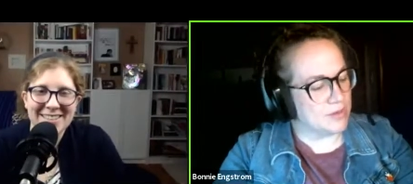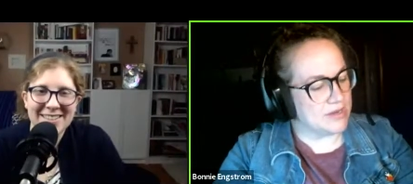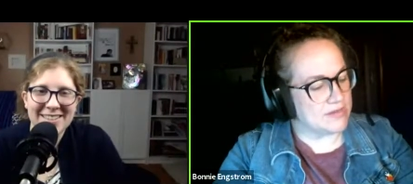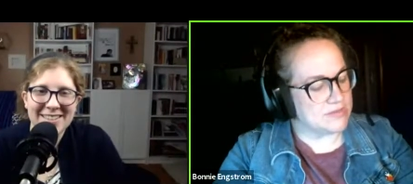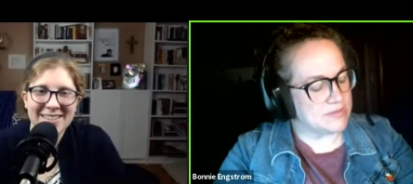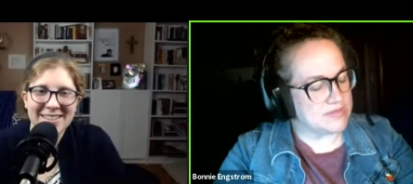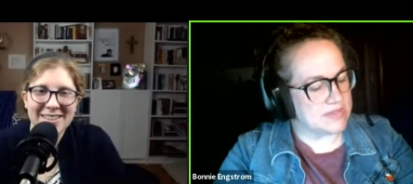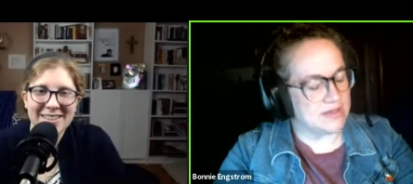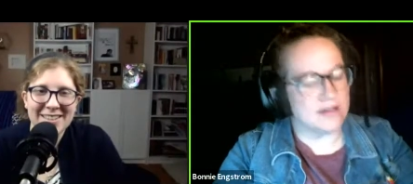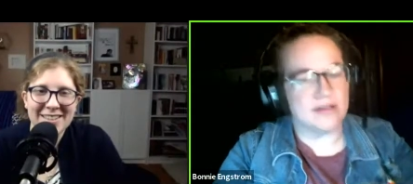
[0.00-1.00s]
Speaker 1: what else was
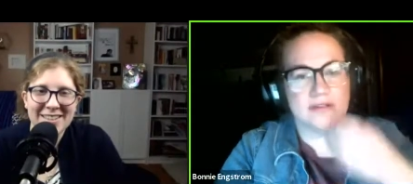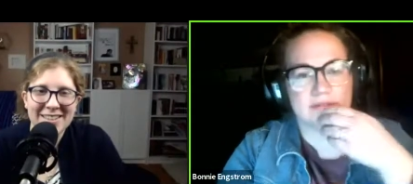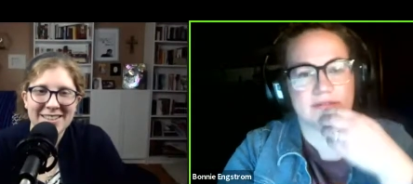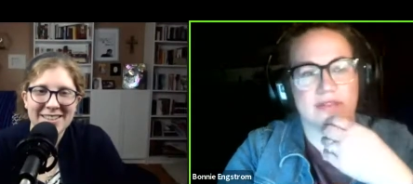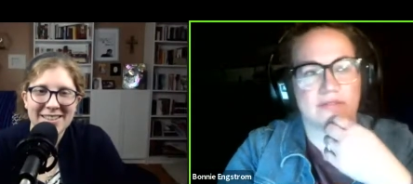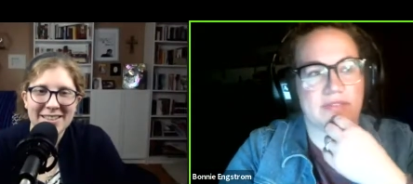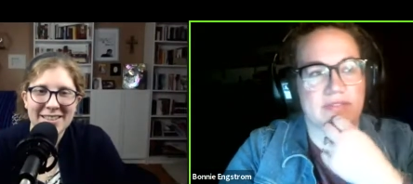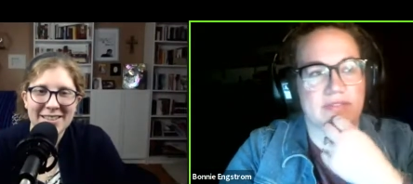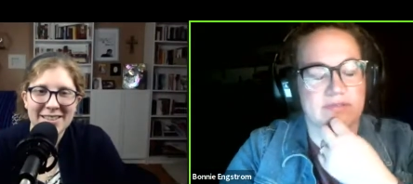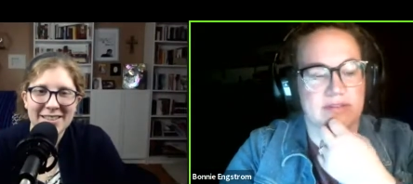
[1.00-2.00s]
that? I feel
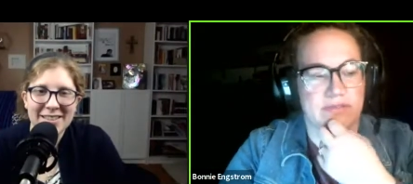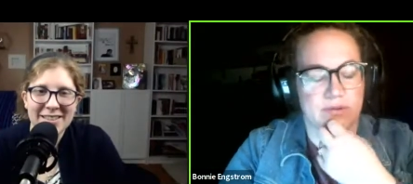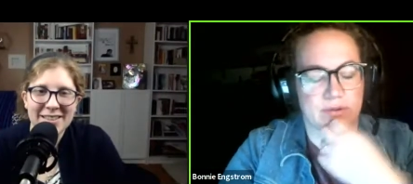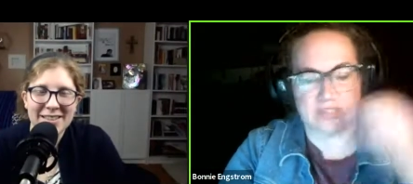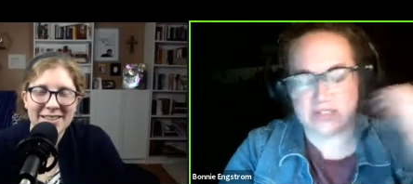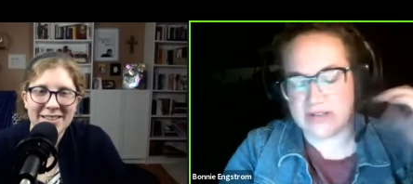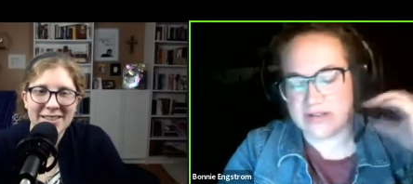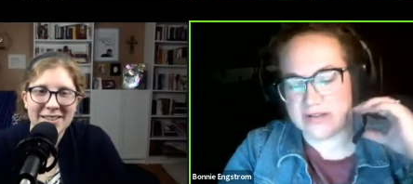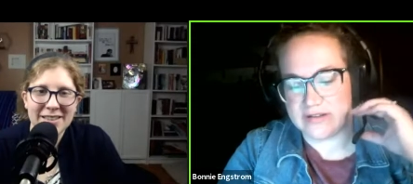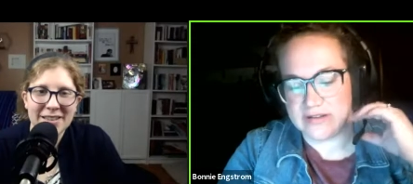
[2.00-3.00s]
like there's another
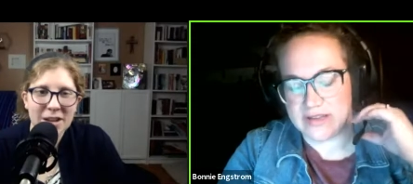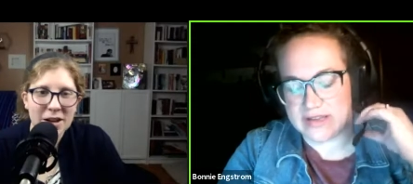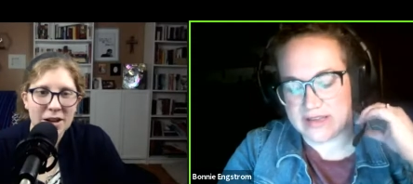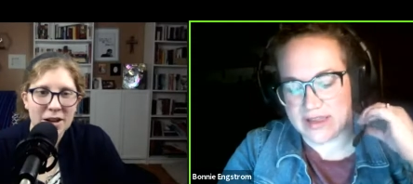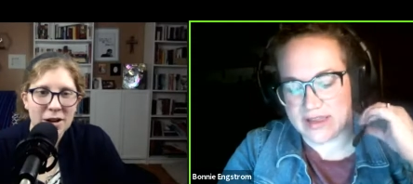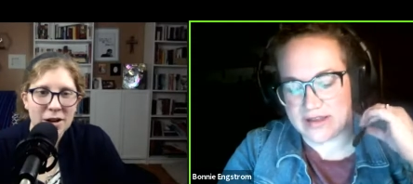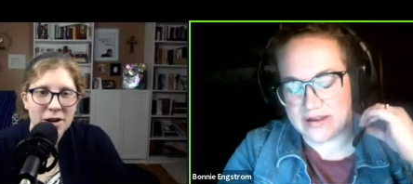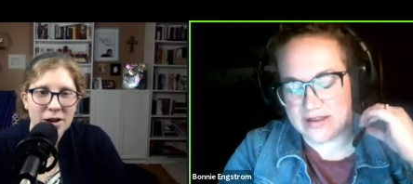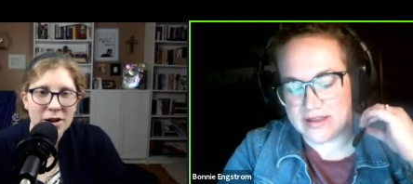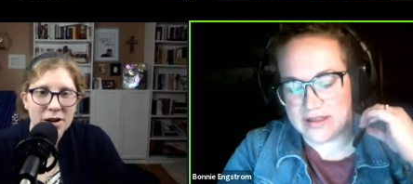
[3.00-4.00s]
question that he had.
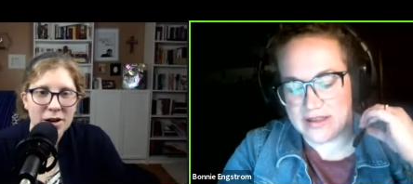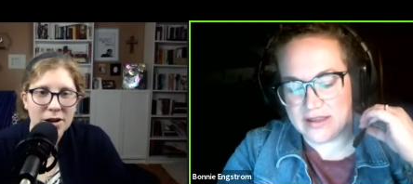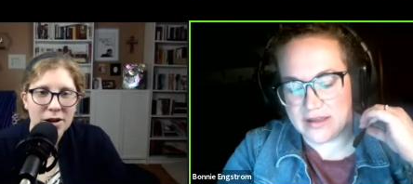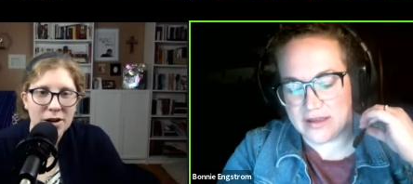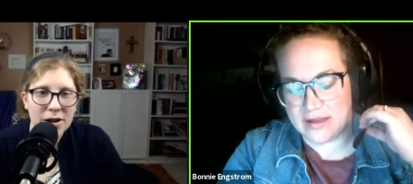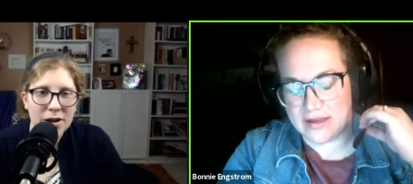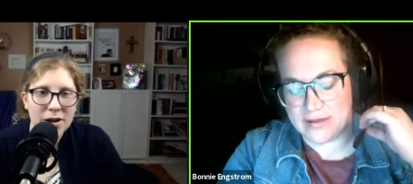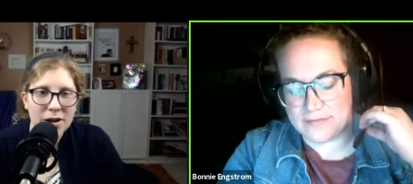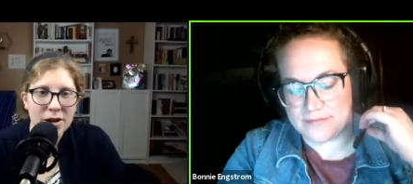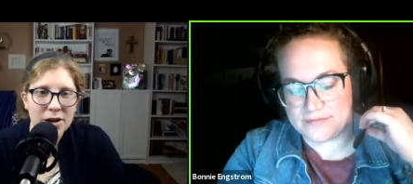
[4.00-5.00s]

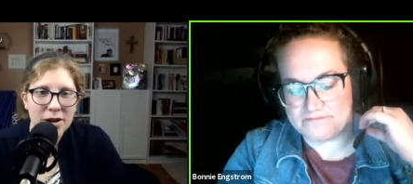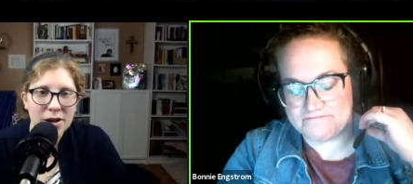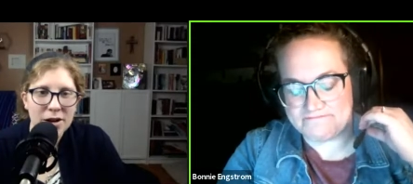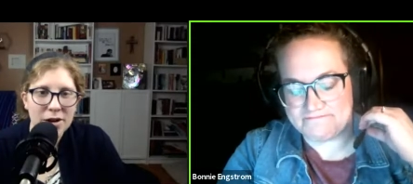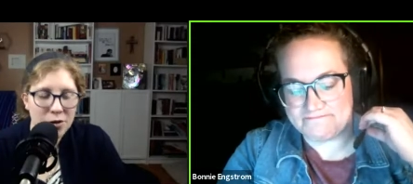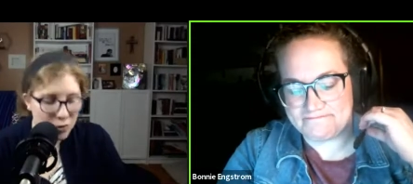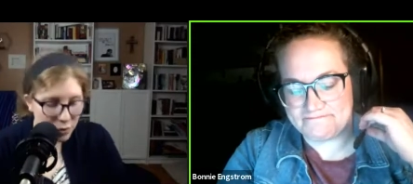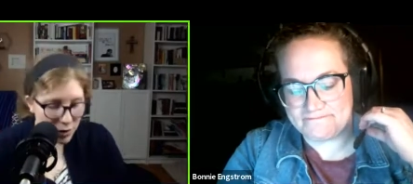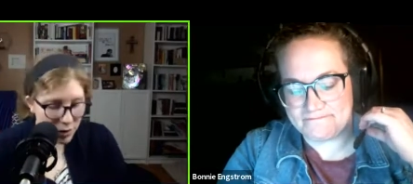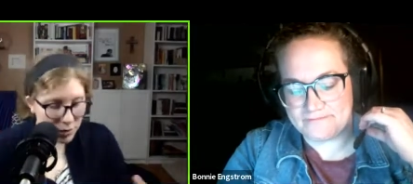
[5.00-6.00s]
Um,
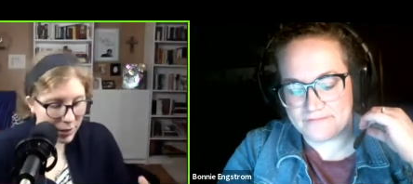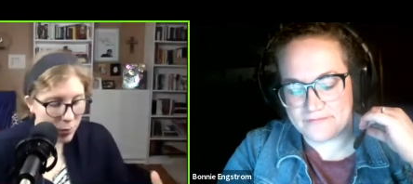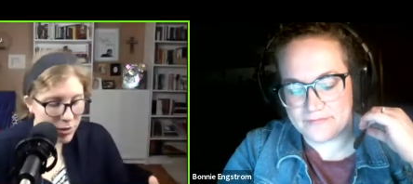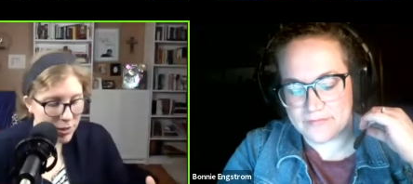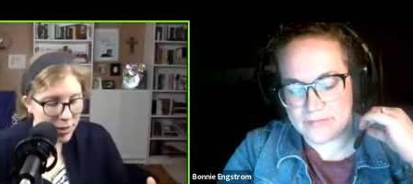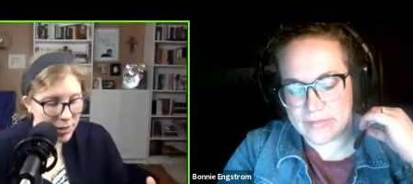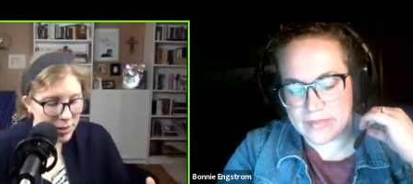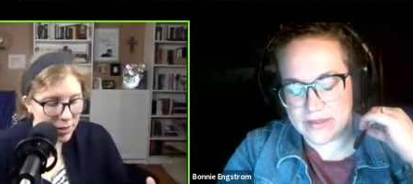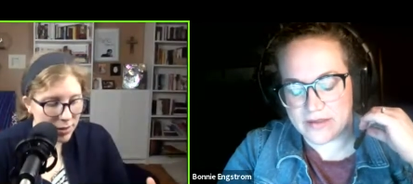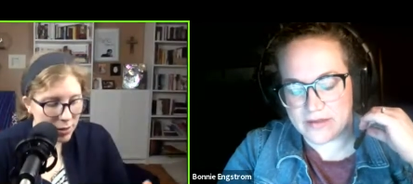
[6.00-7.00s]
Speaker 2: so, like, was it
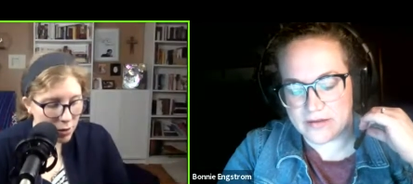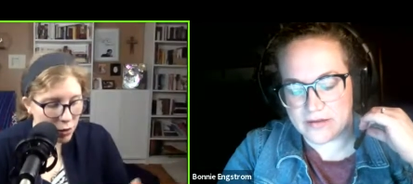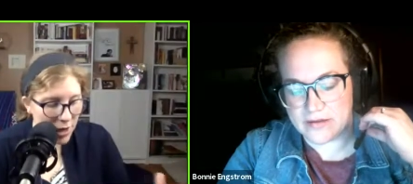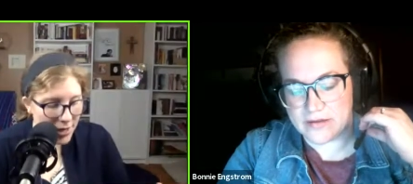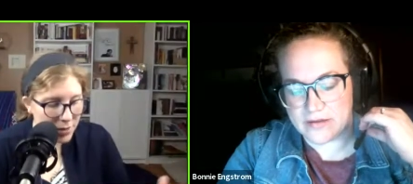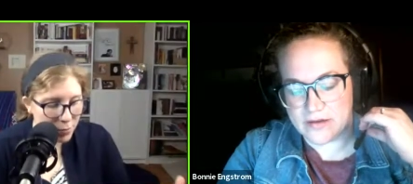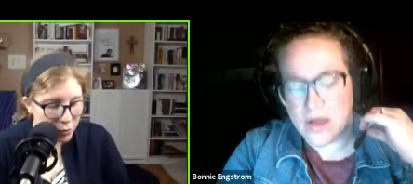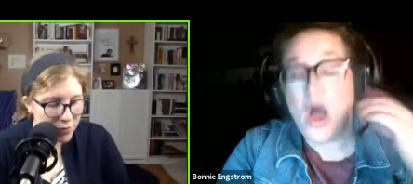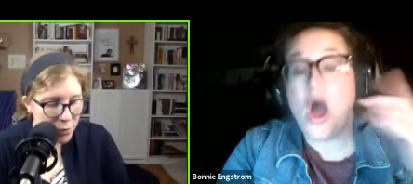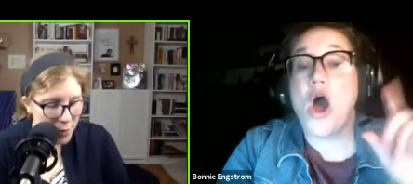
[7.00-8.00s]
you know you had to prove that you